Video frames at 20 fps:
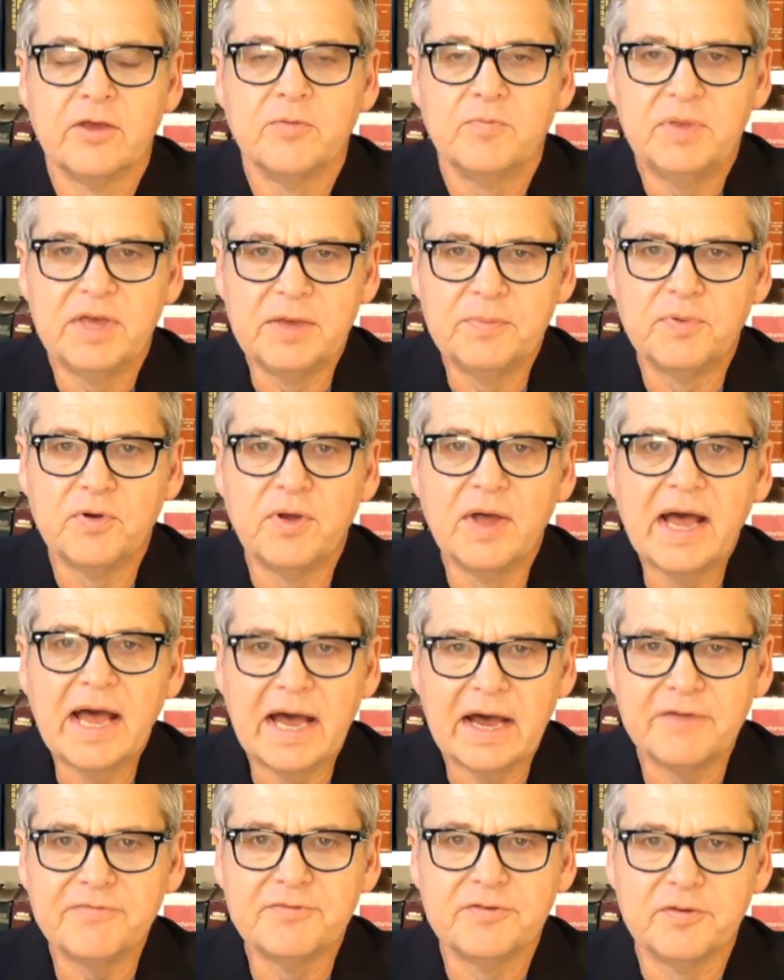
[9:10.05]
People
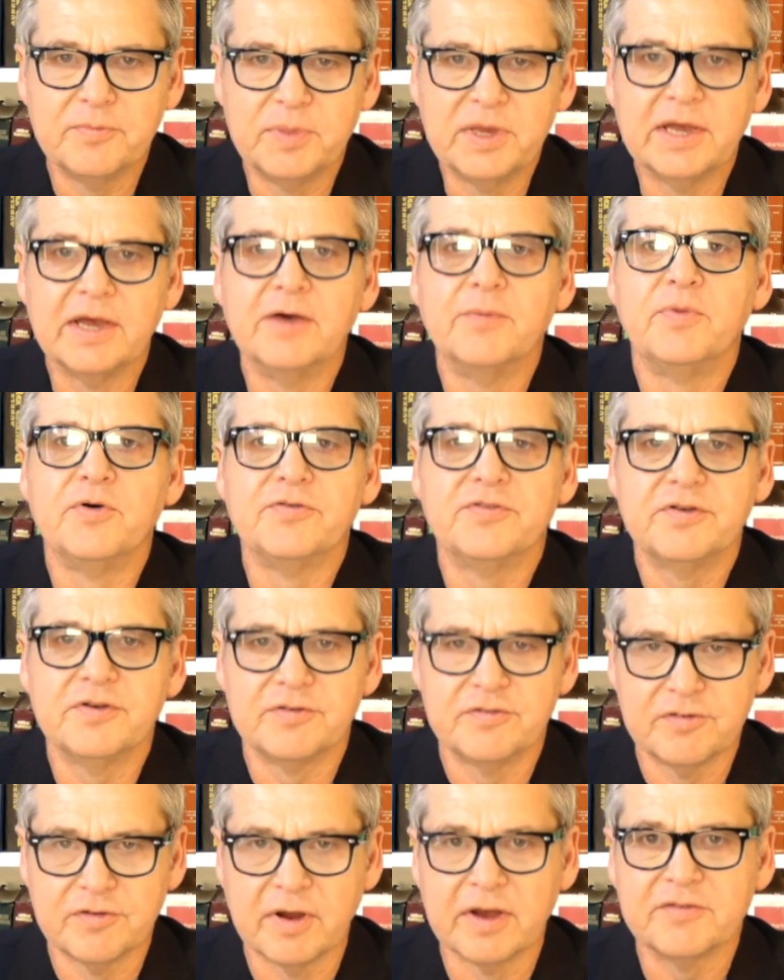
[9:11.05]
have to be able to
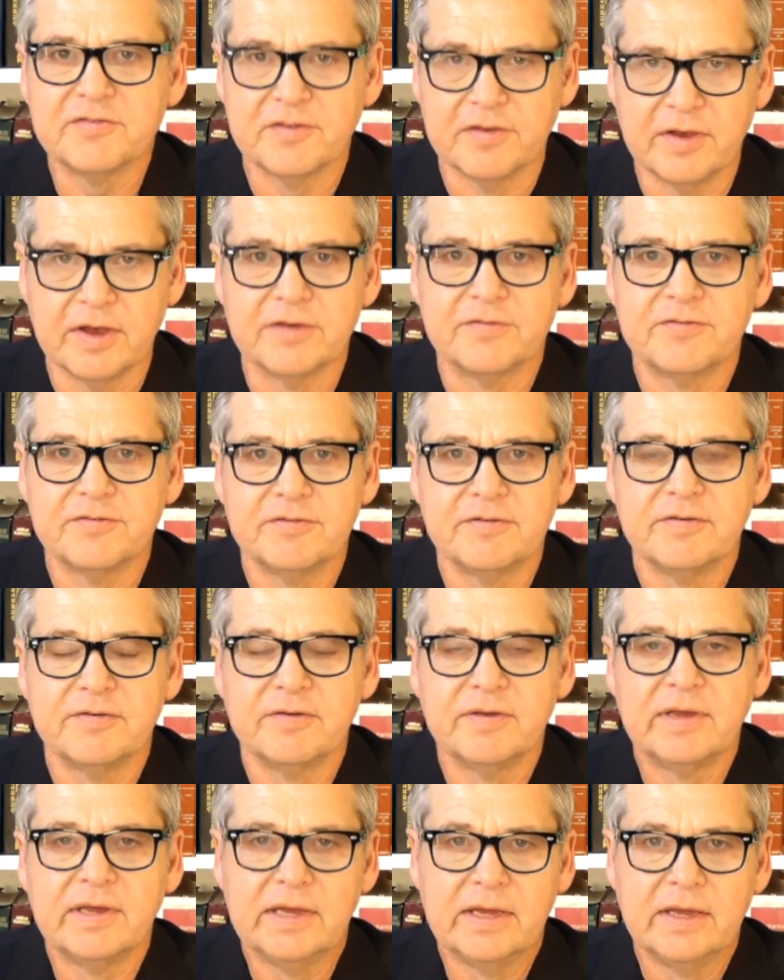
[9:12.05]
trust us.
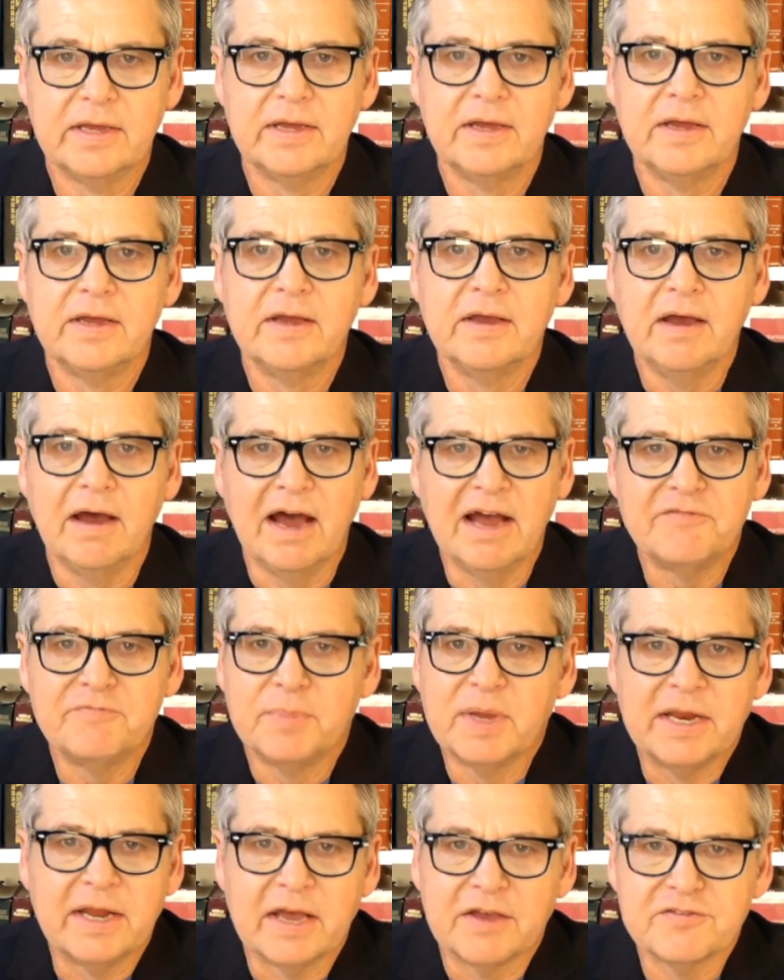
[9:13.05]
I've
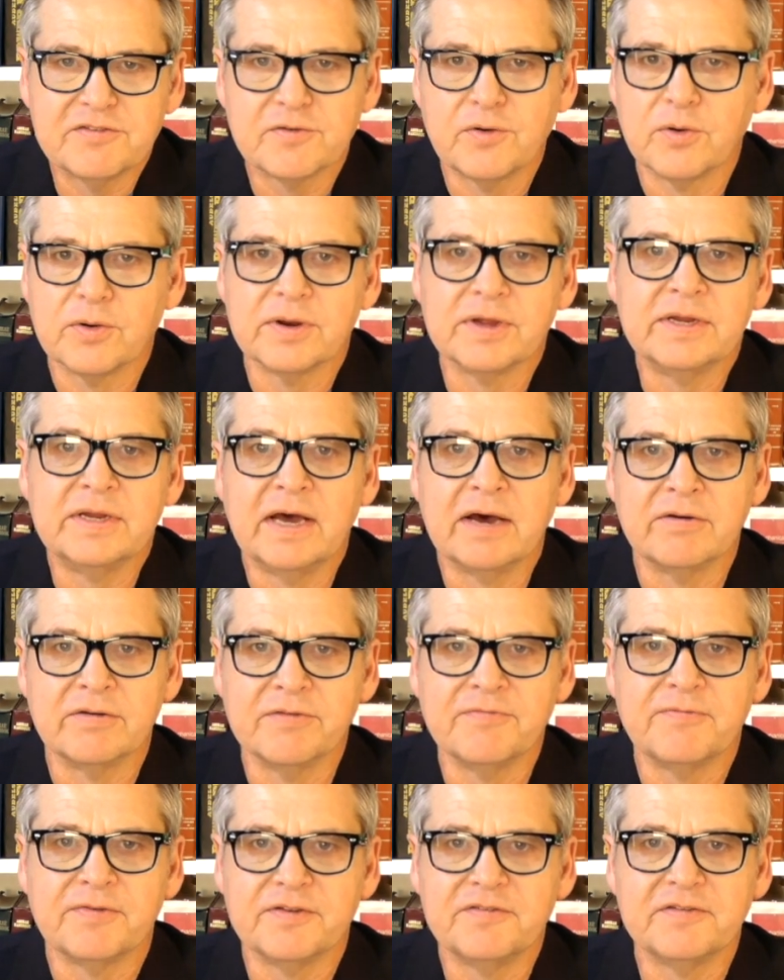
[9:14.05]
been escorted out
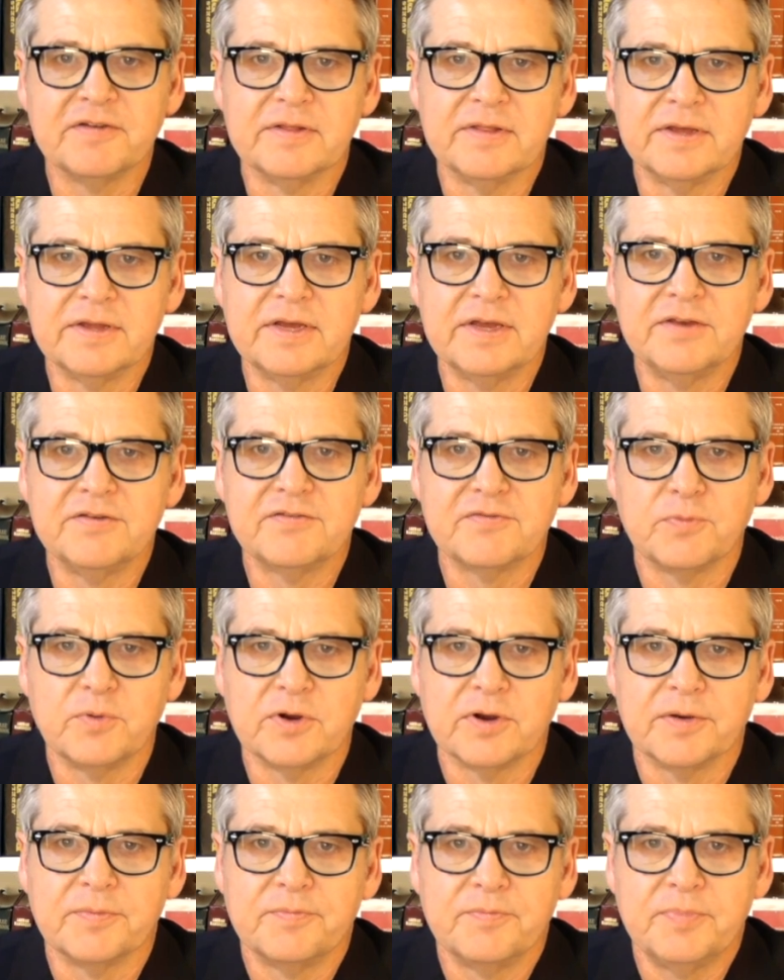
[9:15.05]
of facilities
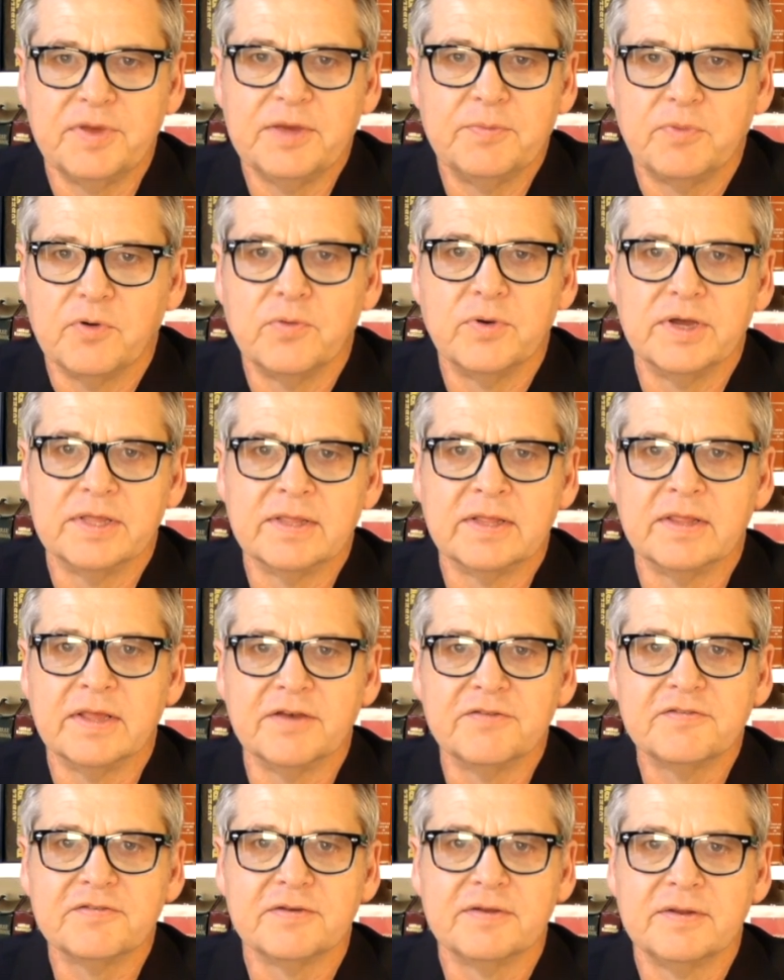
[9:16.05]
where people wouldn't
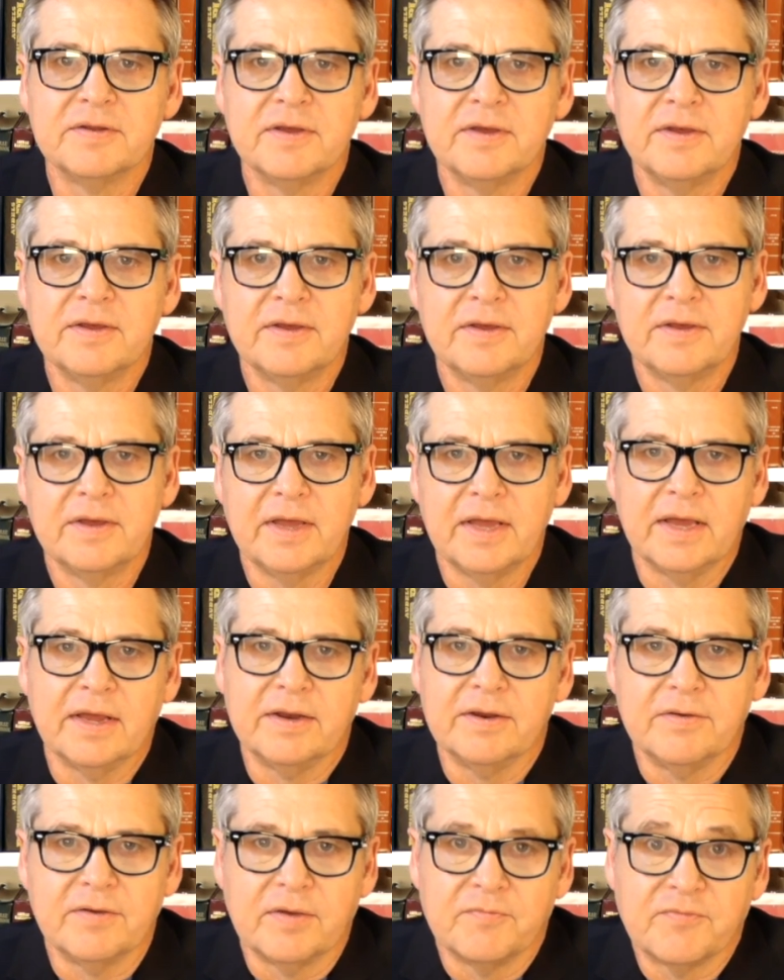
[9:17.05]
listen,
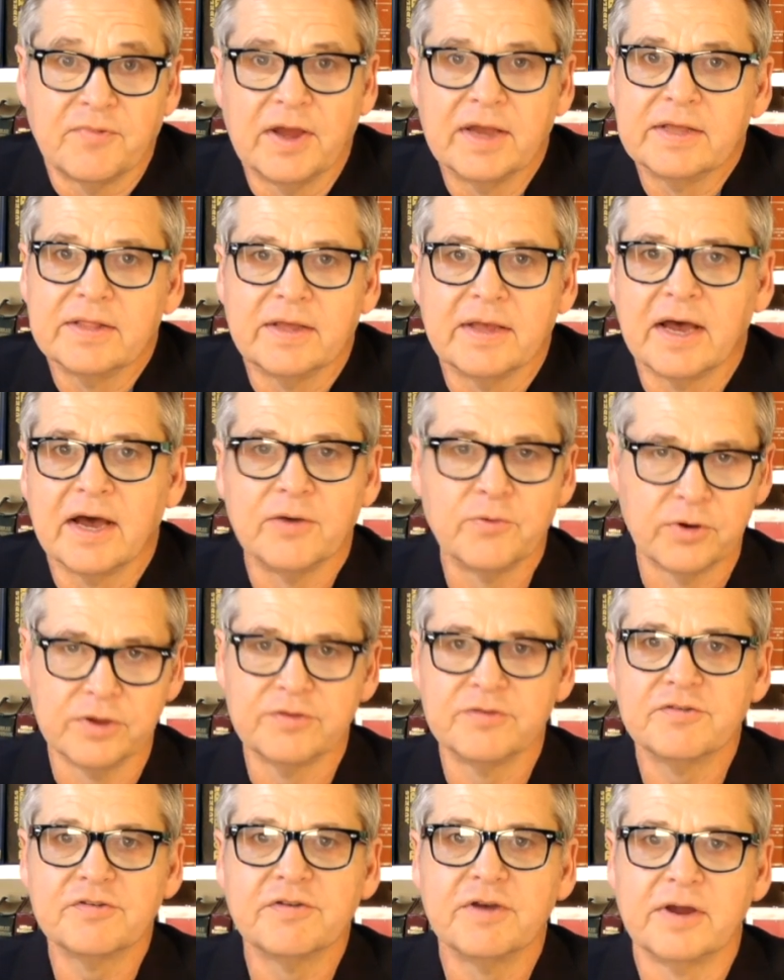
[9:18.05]
and frankly, I
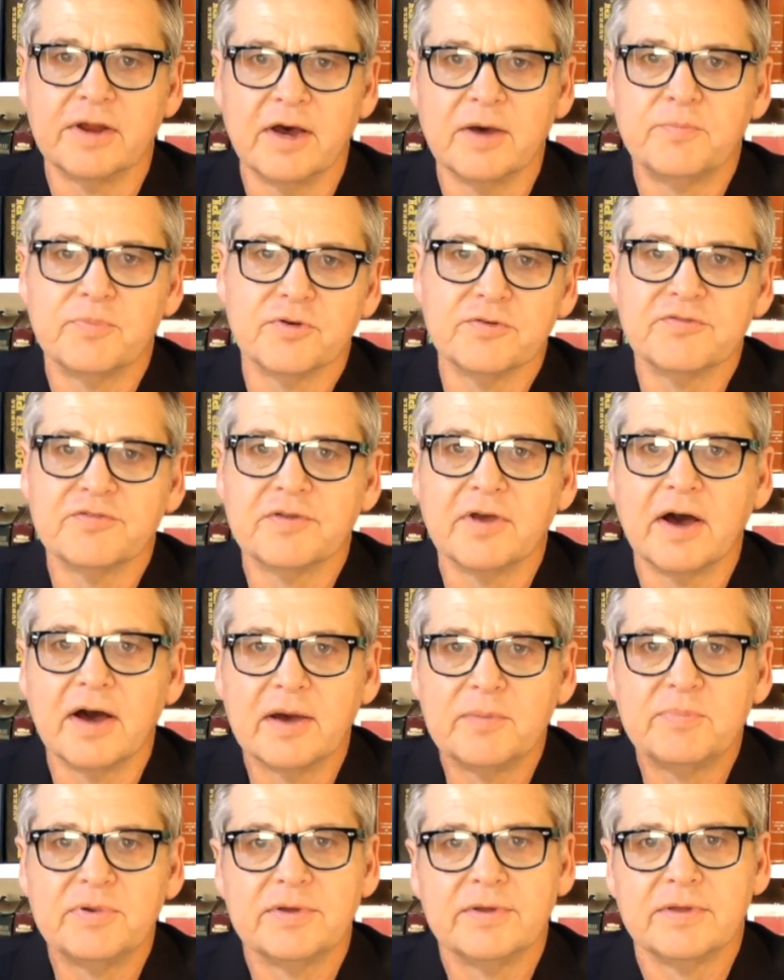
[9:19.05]
wouldn't shut up or
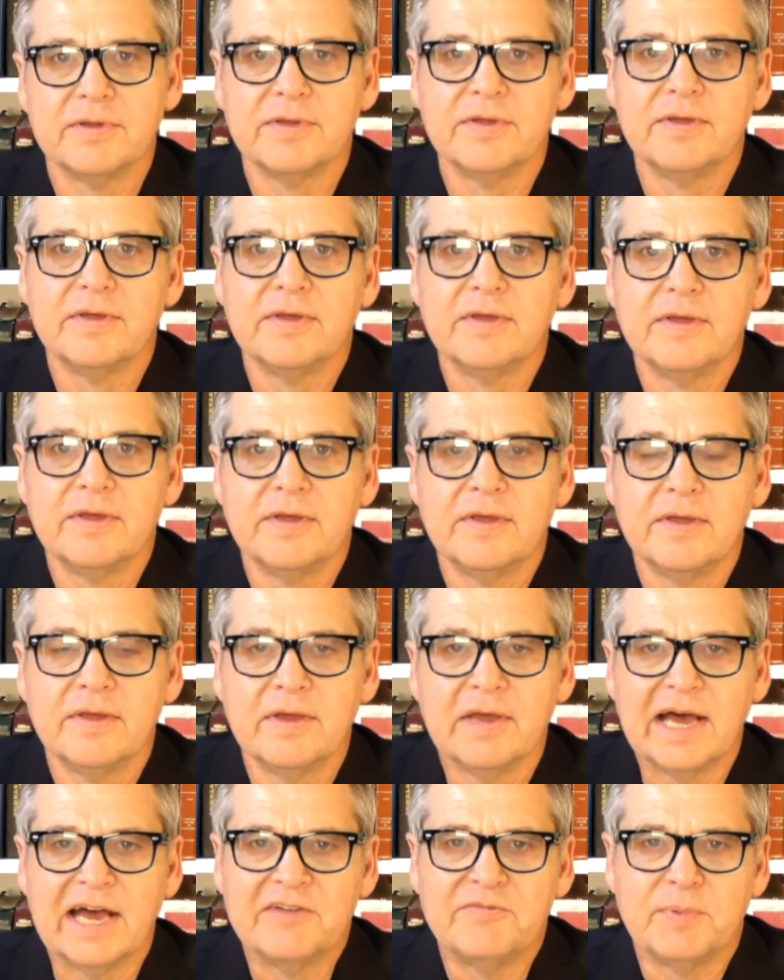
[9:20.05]
stop.
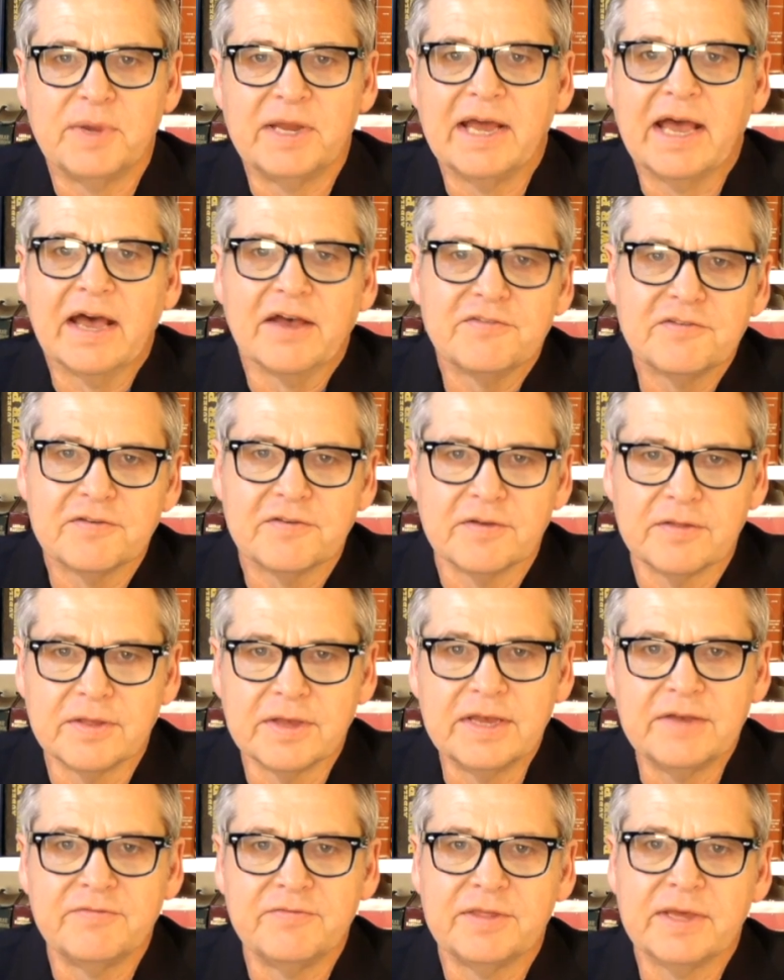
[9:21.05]
I've been asked to
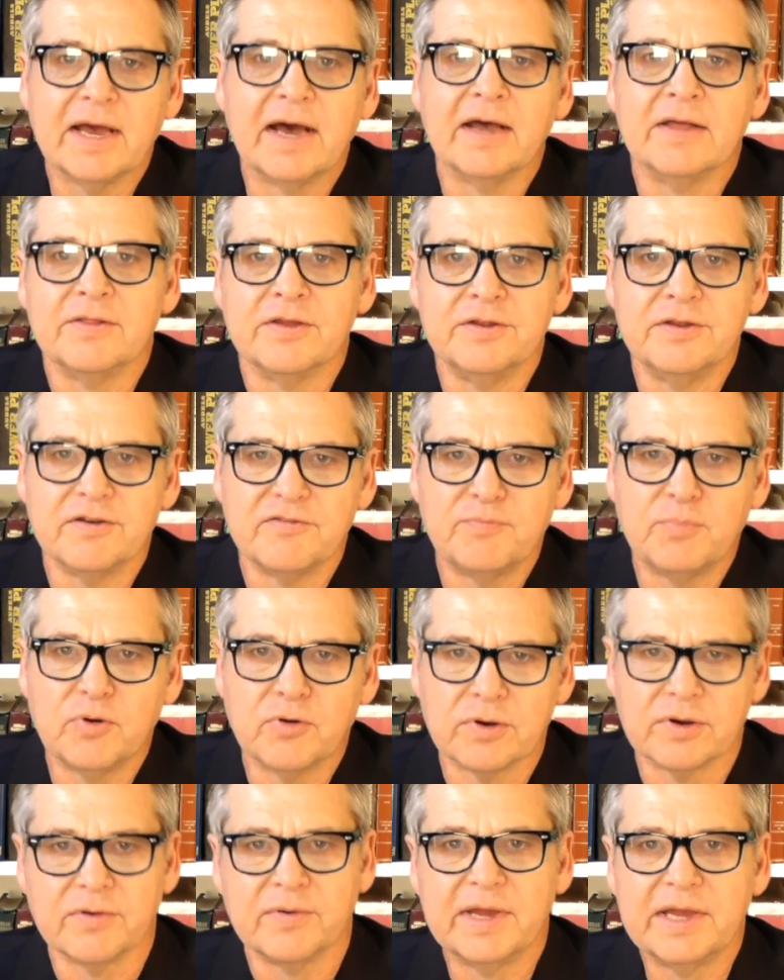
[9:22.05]
leave the island of
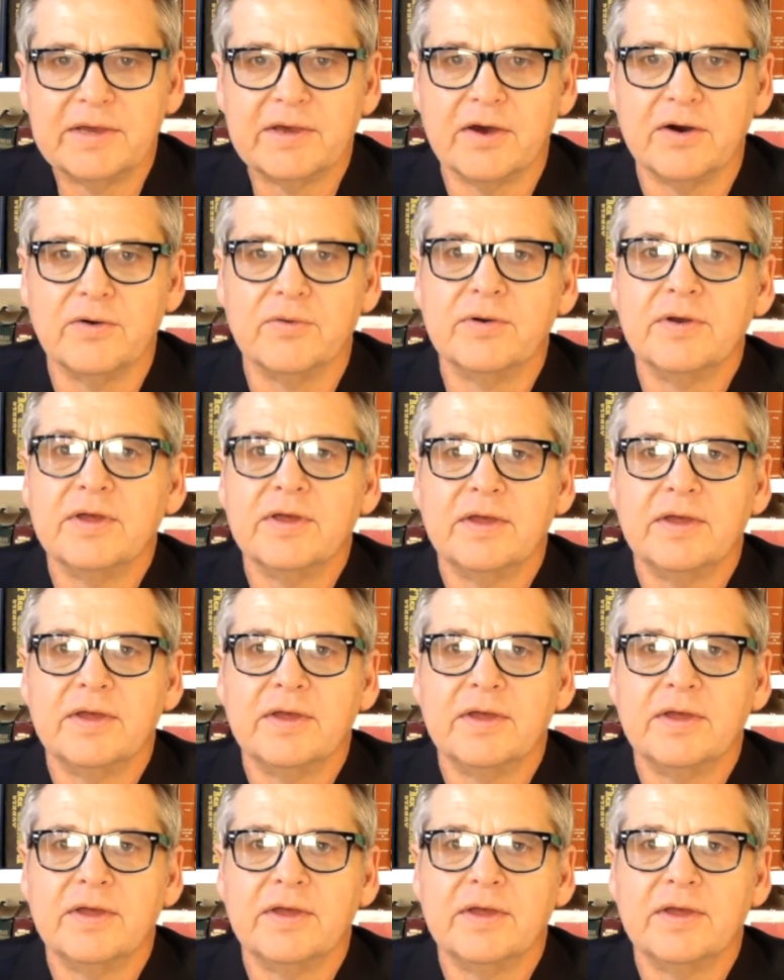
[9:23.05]
Puerto Rico